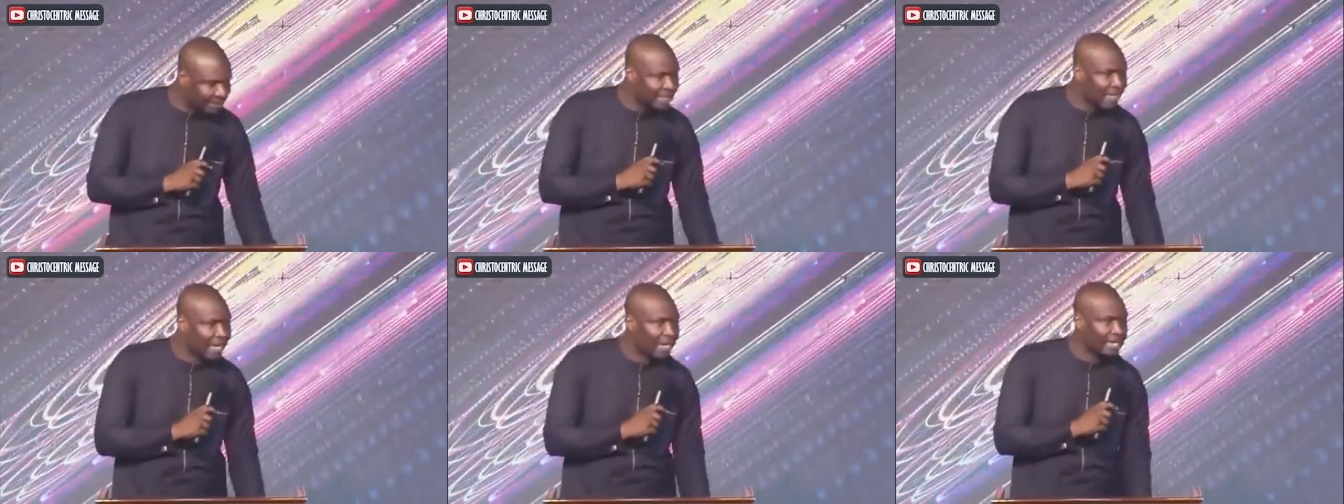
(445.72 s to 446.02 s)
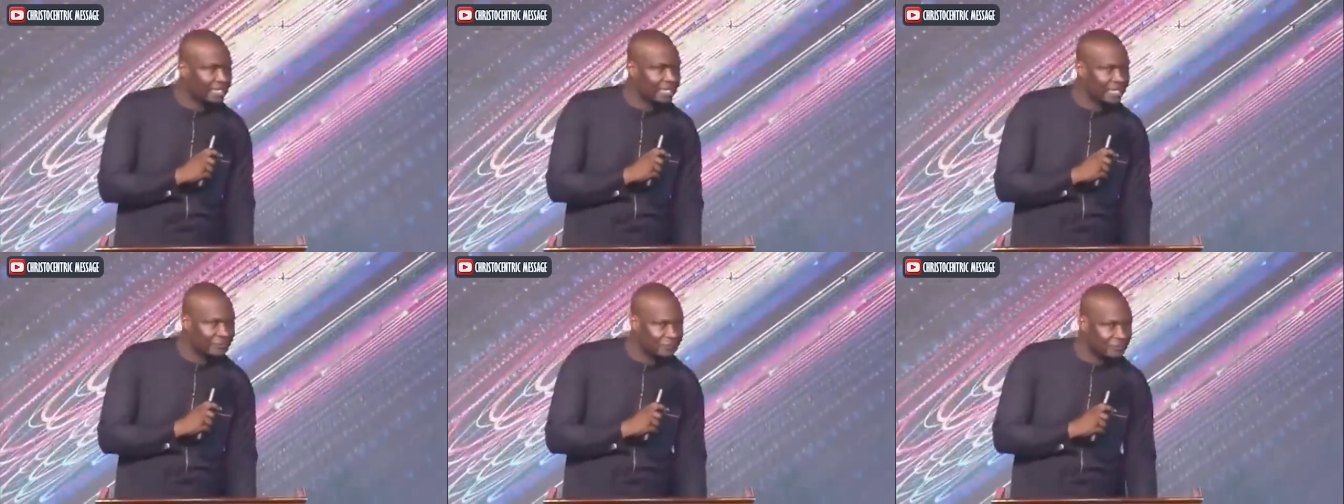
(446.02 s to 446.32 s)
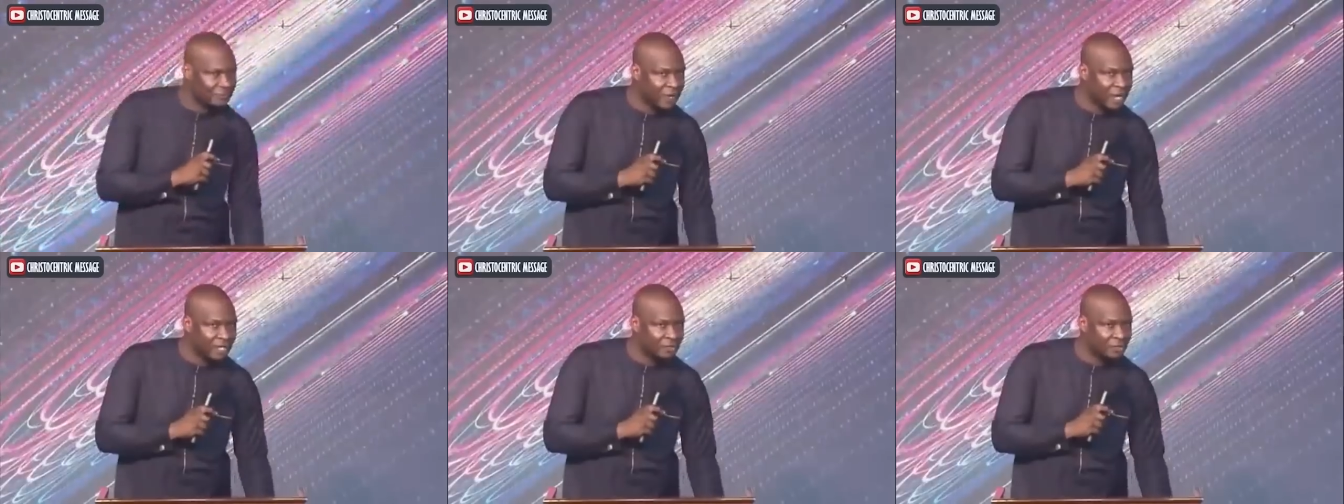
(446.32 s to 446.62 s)
he had a
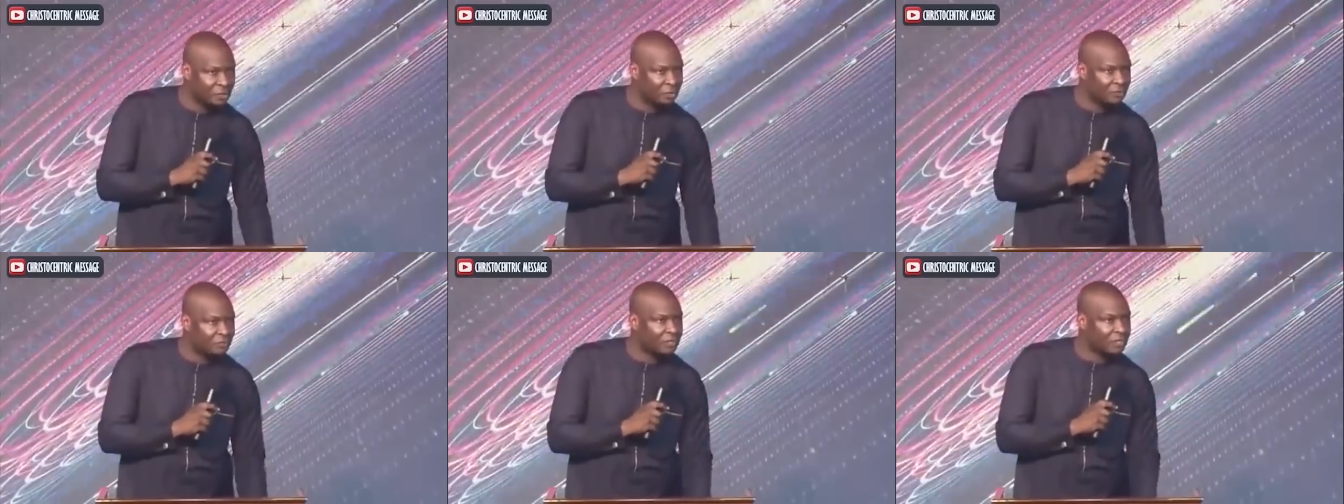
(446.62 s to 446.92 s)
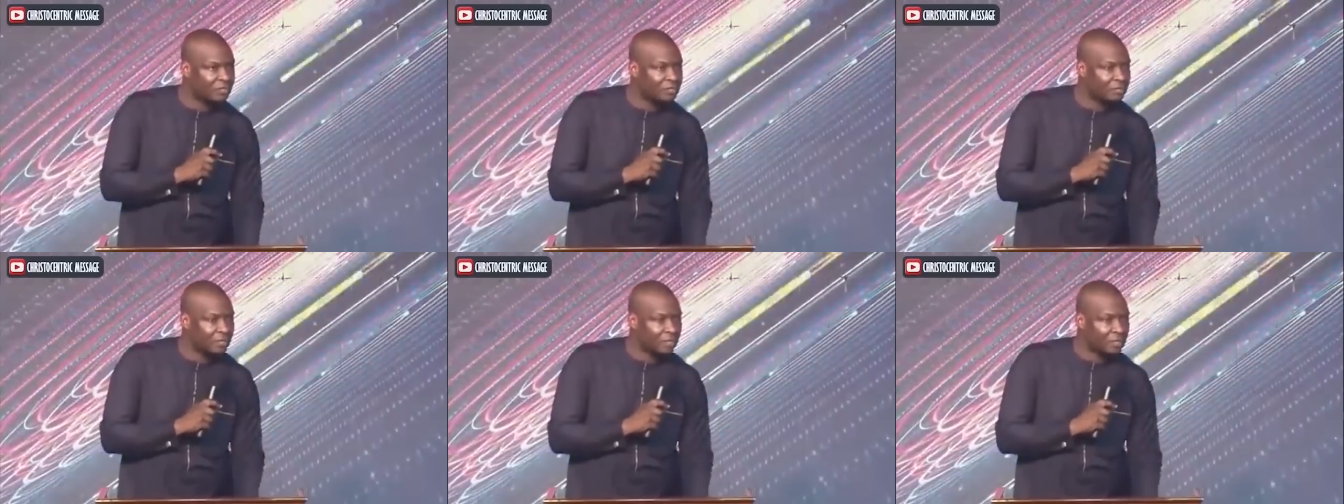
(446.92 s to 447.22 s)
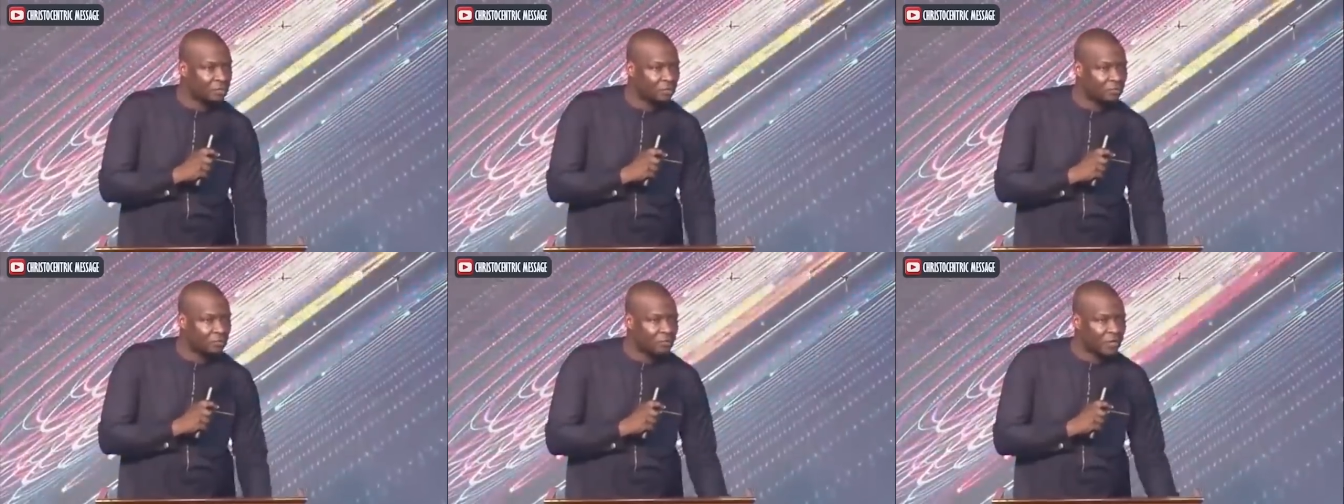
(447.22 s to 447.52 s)
fracture, very
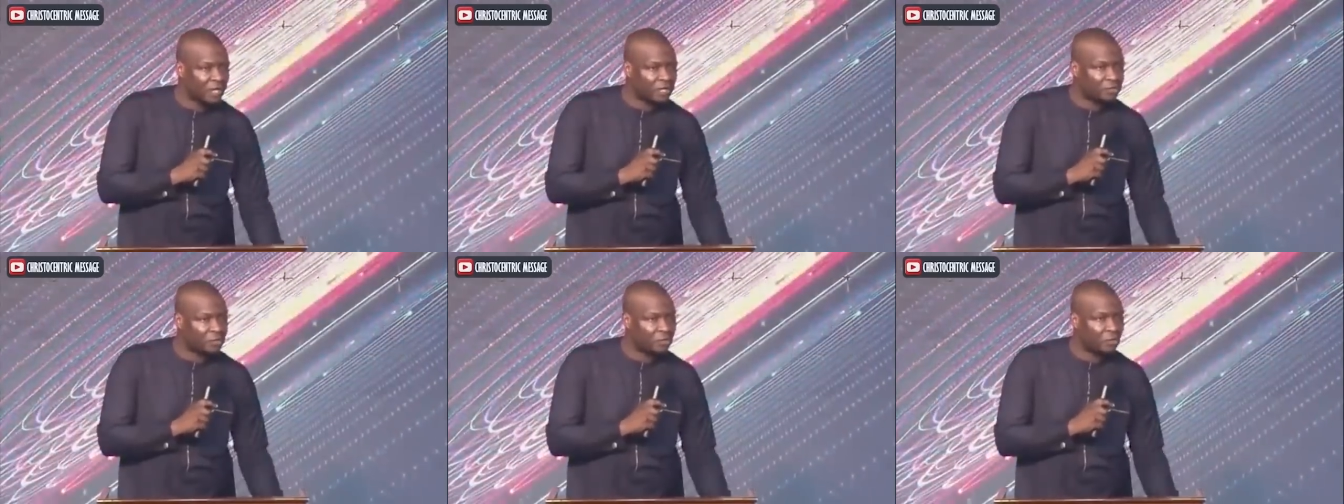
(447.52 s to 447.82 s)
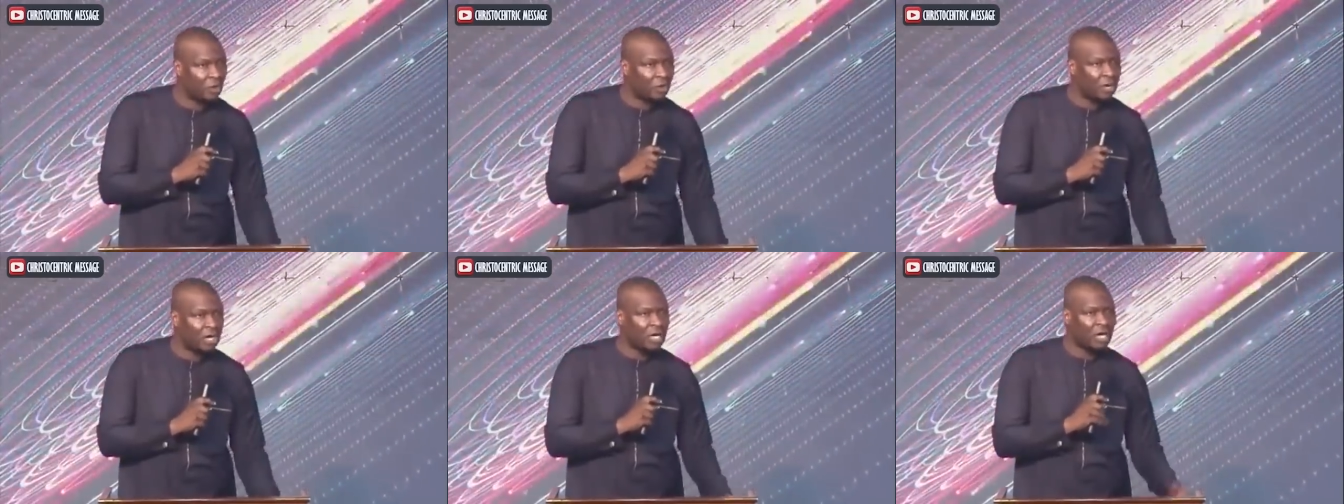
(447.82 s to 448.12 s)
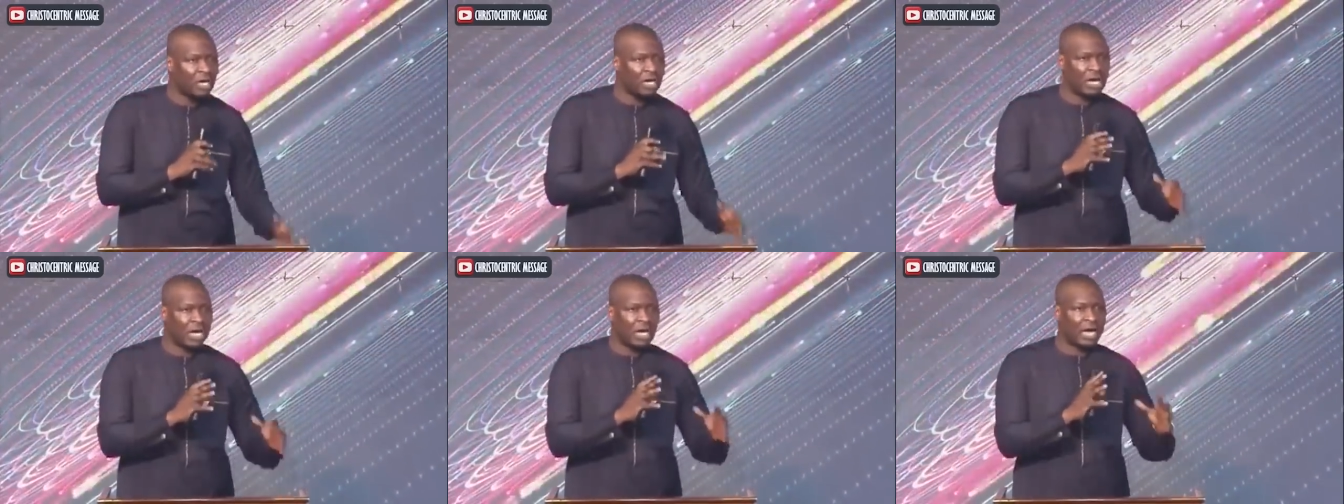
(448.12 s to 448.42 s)
major fracture
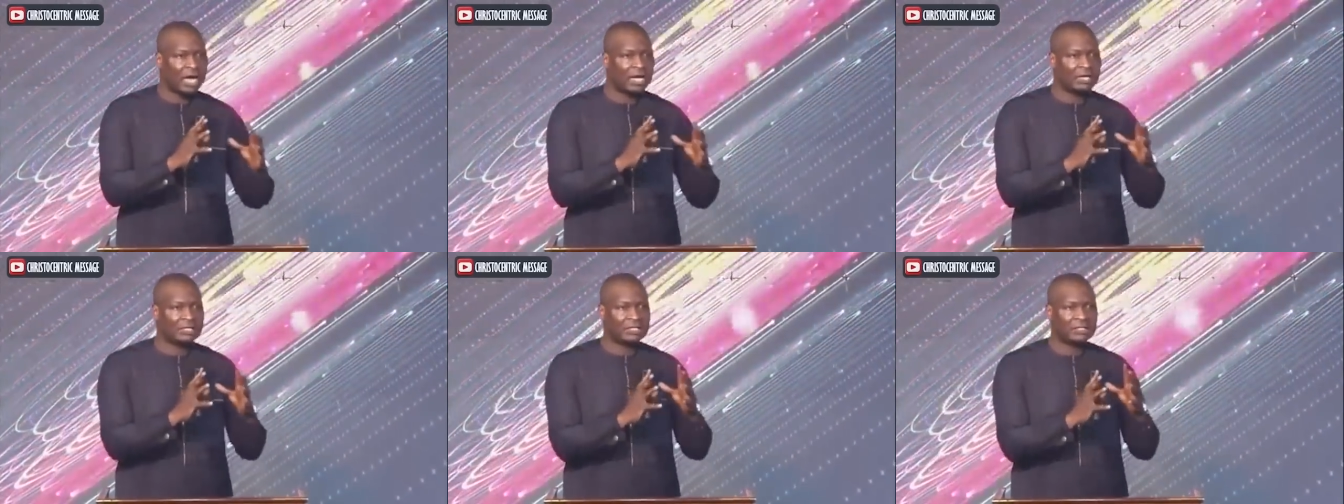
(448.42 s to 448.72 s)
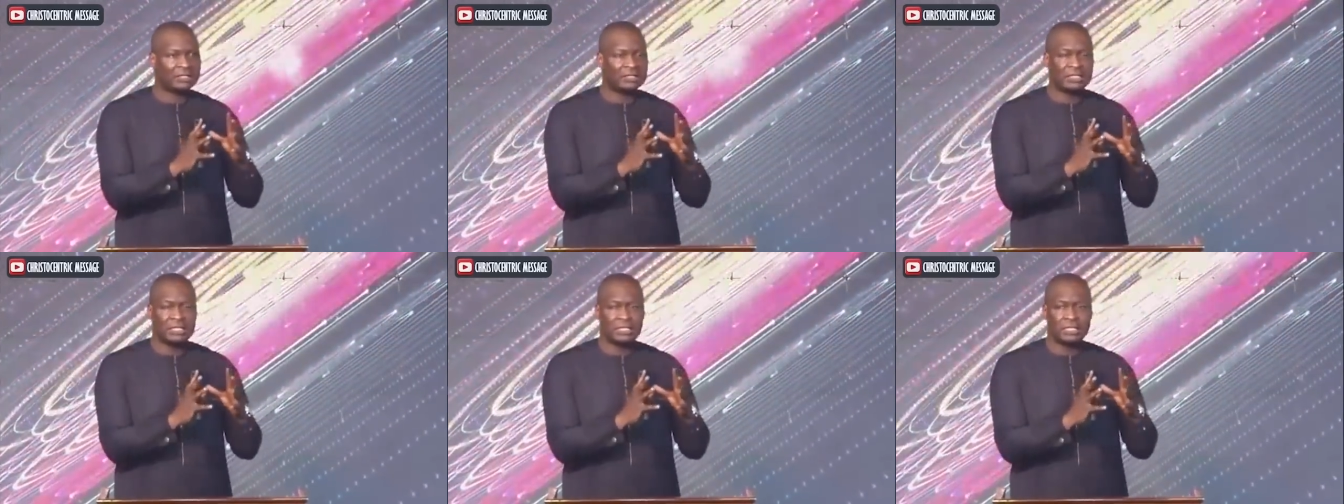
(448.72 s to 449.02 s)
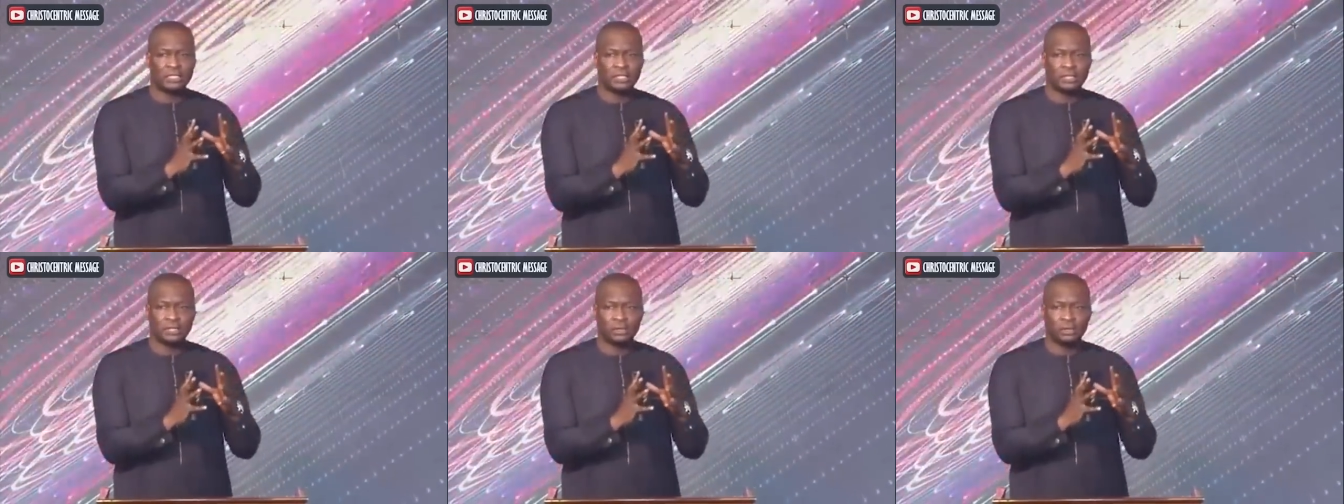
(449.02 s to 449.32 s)
and
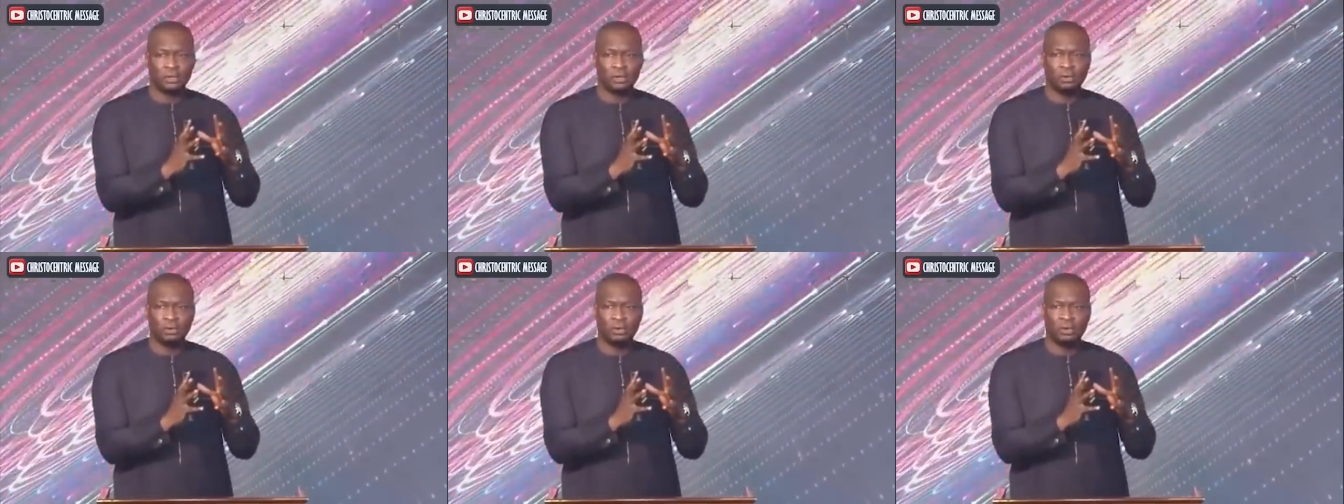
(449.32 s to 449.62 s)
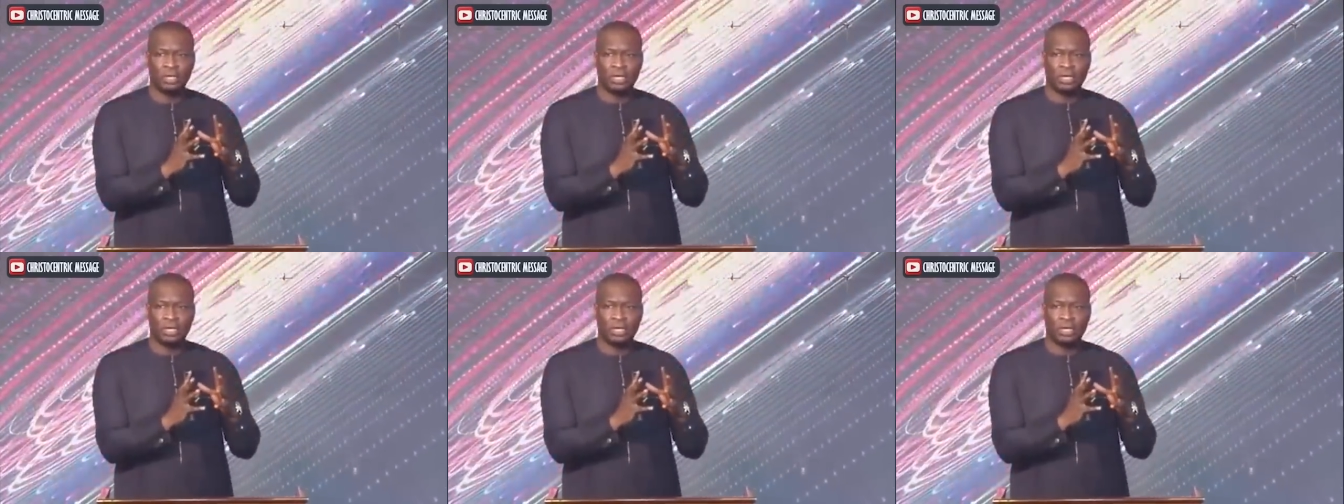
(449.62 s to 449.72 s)
you know,